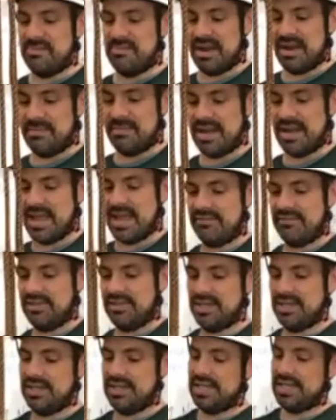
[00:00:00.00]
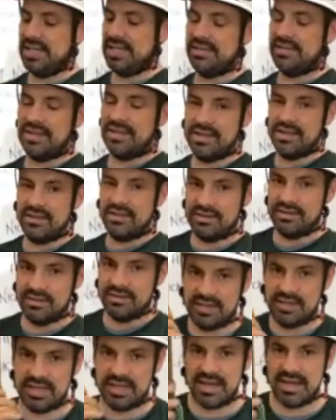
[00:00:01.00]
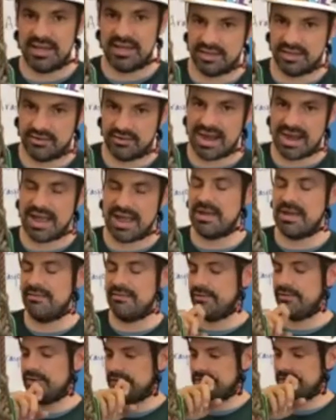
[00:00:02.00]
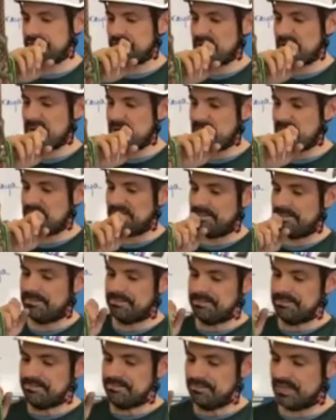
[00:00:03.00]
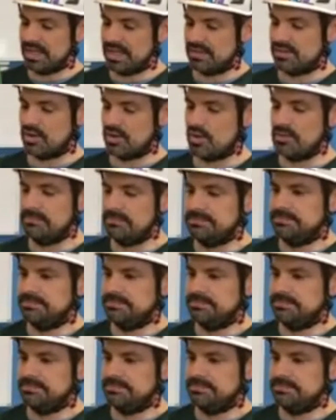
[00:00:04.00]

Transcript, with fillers: but I'm gonna have to tease it to get it to grab at first. Um, so